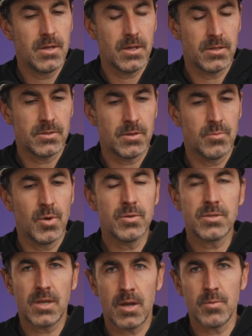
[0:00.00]
And so
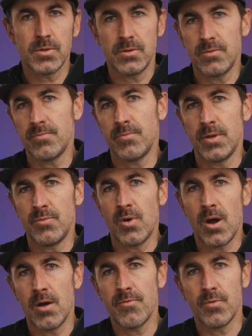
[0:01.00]
most cameras are in
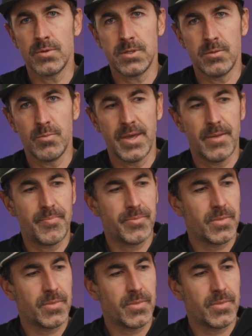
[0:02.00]
RAW are 14-bit.